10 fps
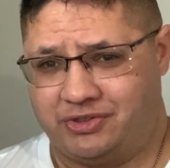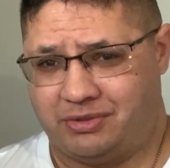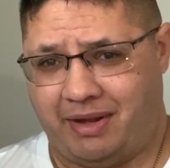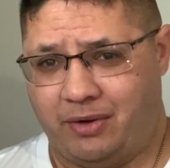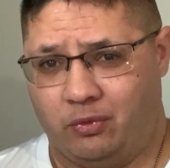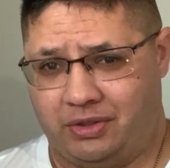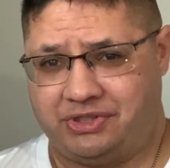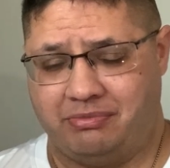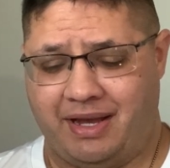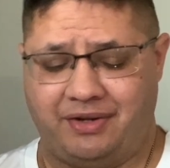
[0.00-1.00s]
somebody wants
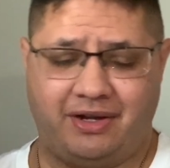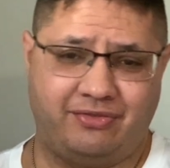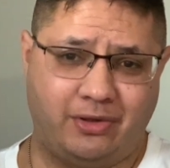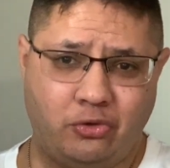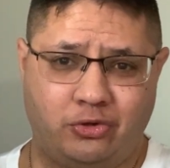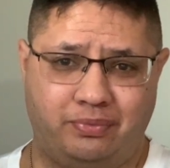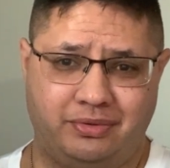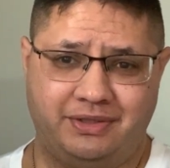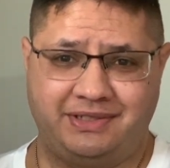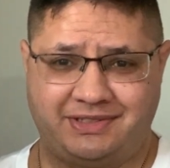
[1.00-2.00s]
you bad enough, local police,